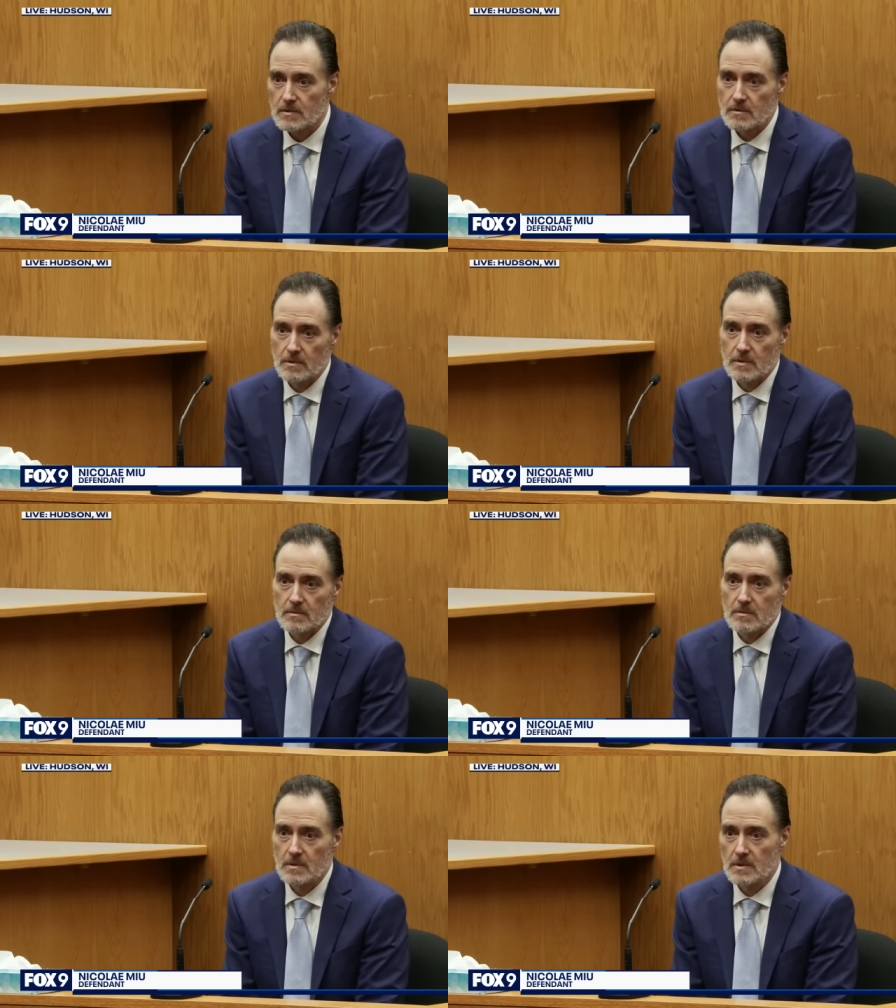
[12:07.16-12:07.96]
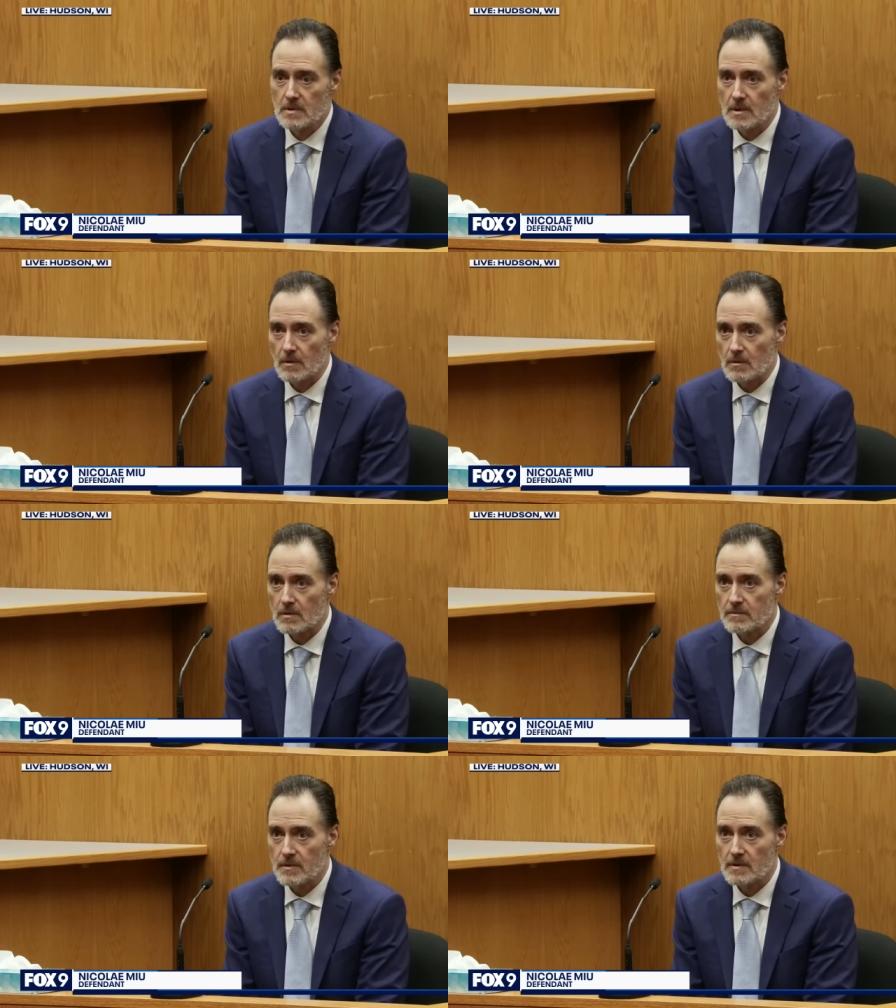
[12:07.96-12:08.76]
to go
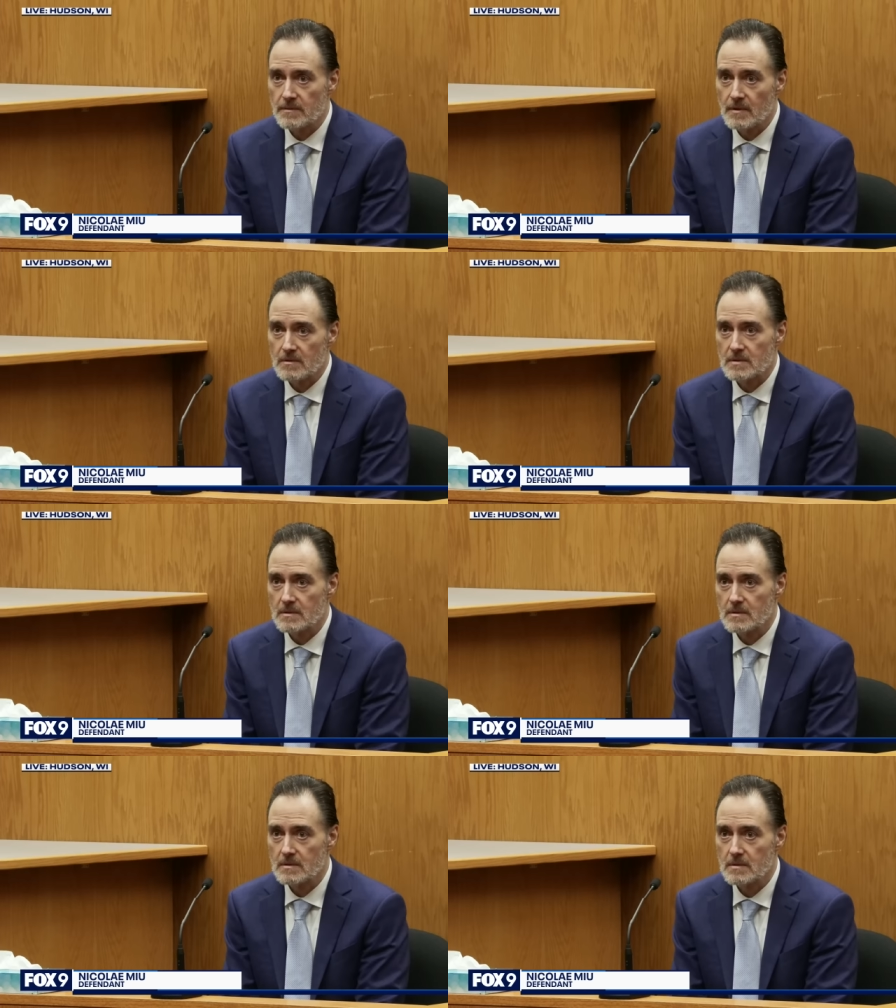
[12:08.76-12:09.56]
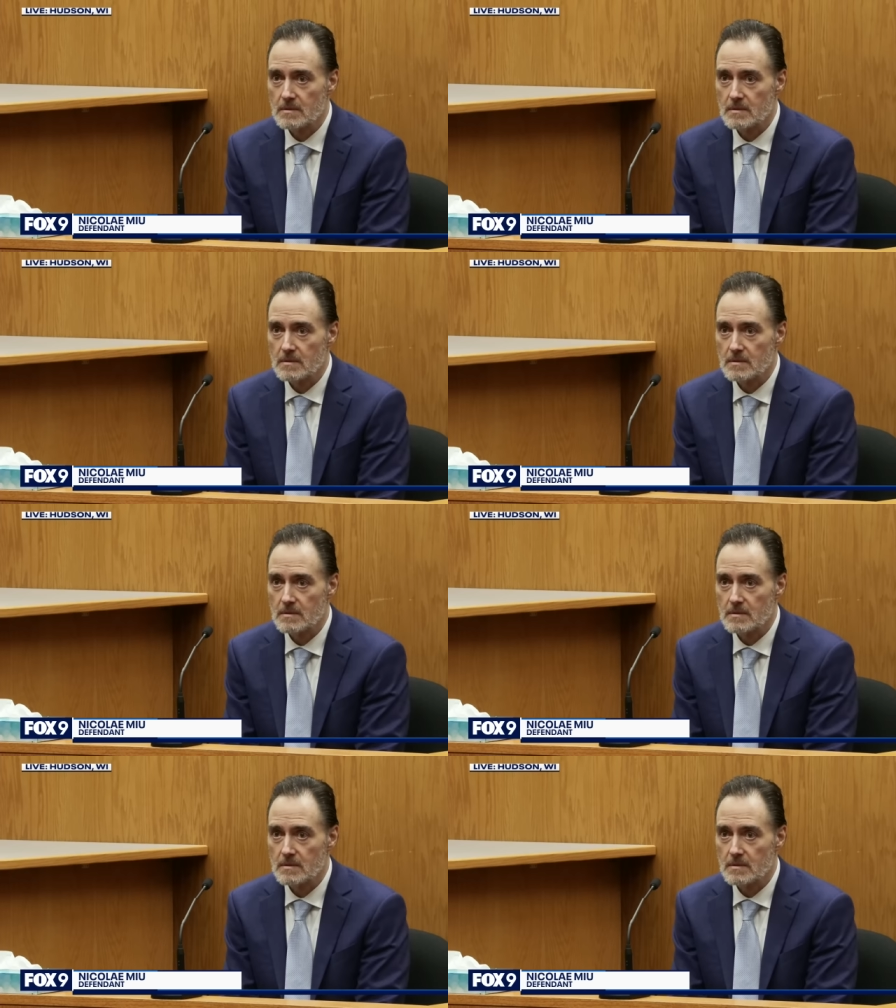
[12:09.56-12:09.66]
look for the phone. Okay.